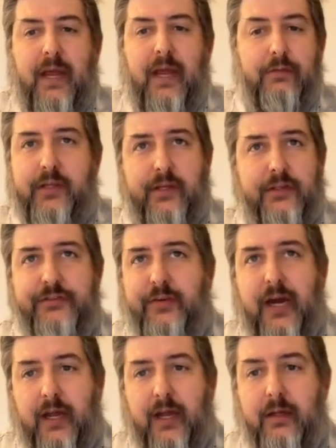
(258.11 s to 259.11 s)
everything is
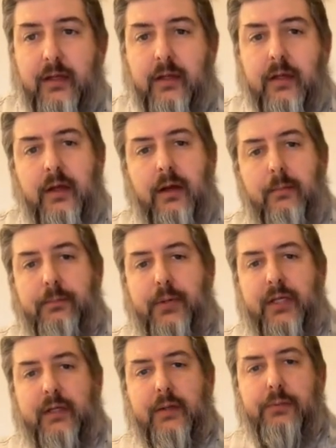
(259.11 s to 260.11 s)
fine.
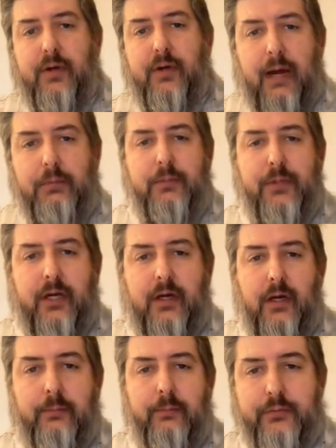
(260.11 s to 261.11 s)
But the problem
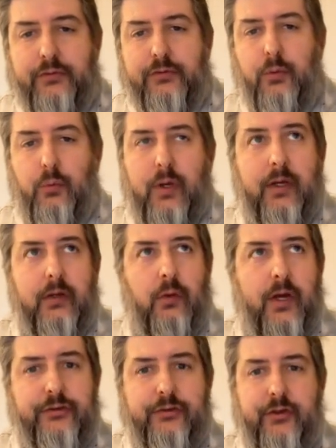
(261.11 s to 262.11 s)
comes when
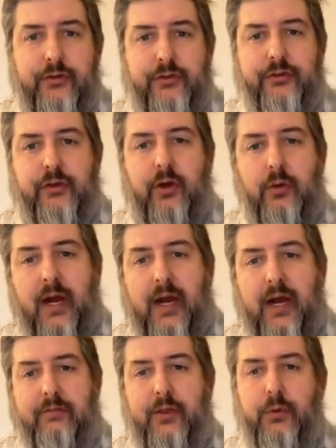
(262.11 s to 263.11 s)
questions
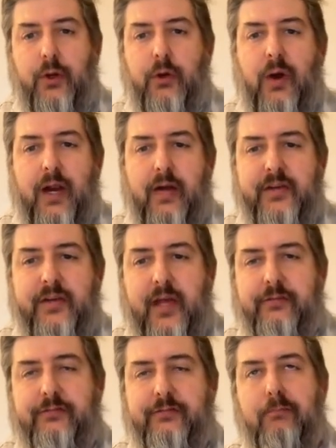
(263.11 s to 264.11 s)
arrive that require
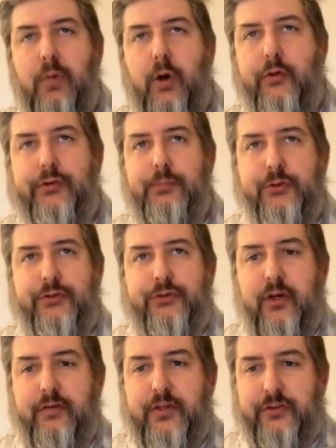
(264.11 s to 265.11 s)
data from multiple
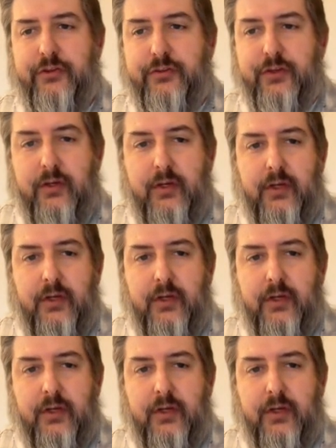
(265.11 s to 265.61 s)
services.